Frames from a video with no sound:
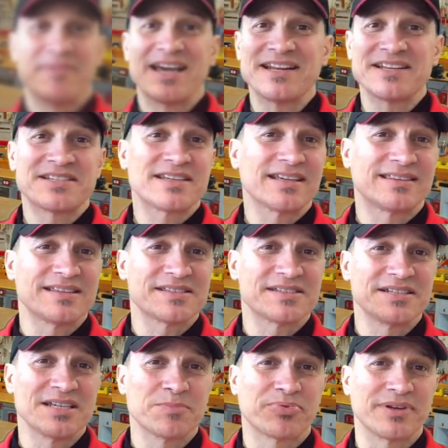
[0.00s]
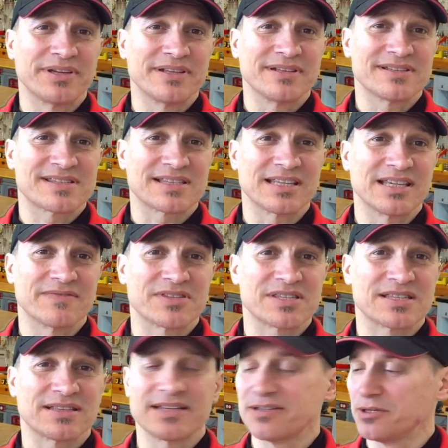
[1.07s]
managed to get these neoprene sleeves
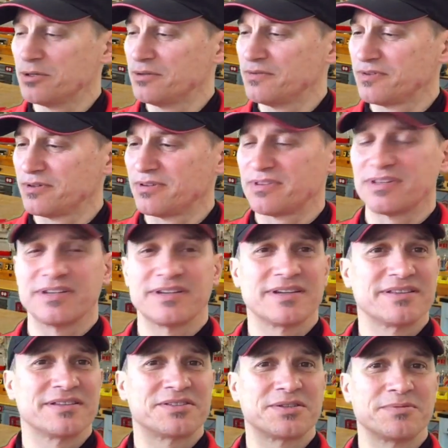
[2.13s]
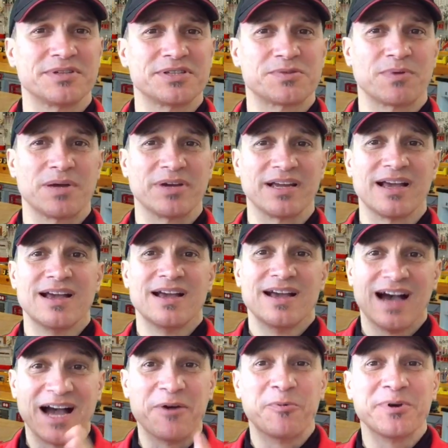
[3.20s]
slid over the 2-inch webbing.
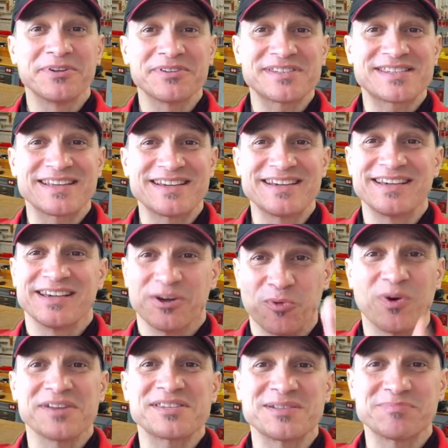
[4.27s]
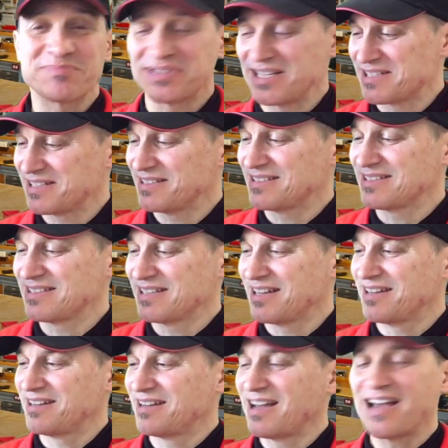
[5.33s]
I will say it wasn't pleasant.
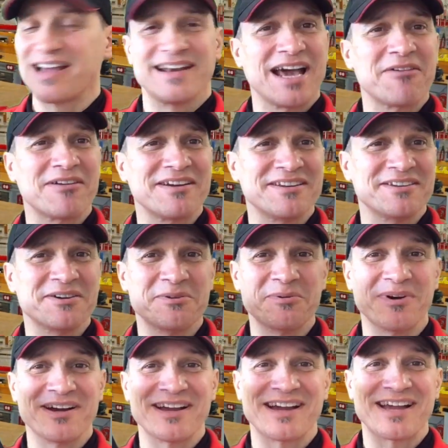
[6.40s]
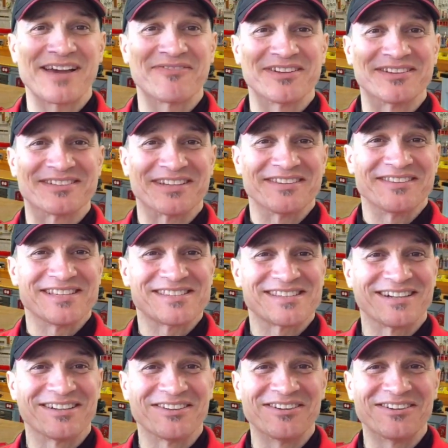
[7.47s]
Now I know why I haven't done this
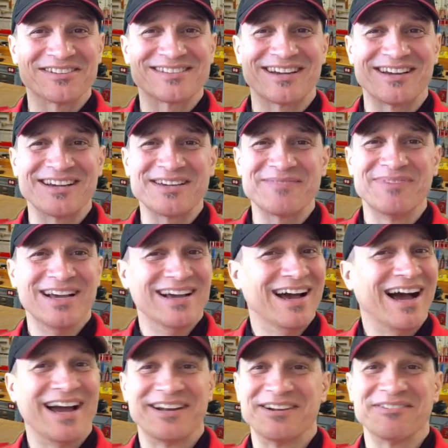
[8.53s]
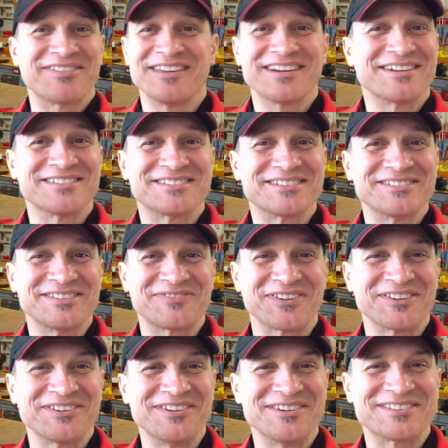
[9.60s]
in a long time. I don't think I'll do it for
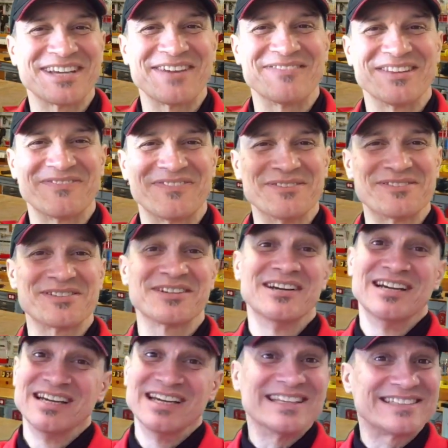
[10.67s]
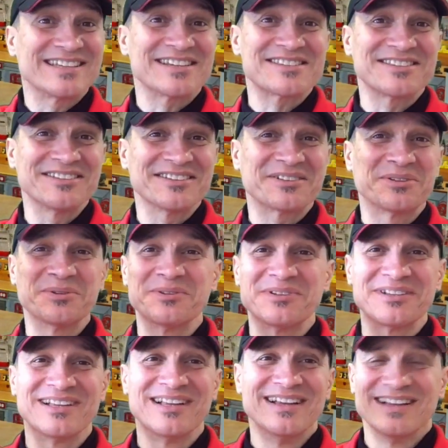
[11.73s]
a long time in the future. It does look
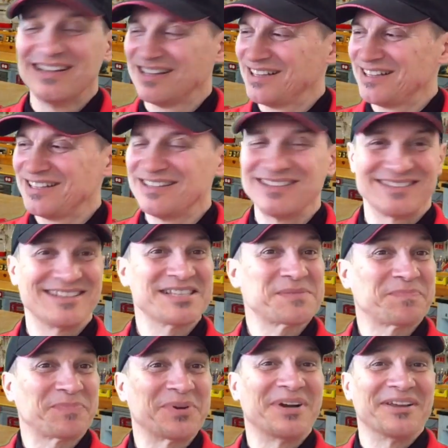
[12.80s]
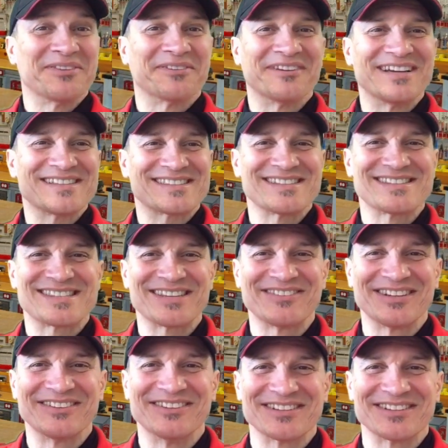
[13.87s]
cool. Let's put on the rest and see what it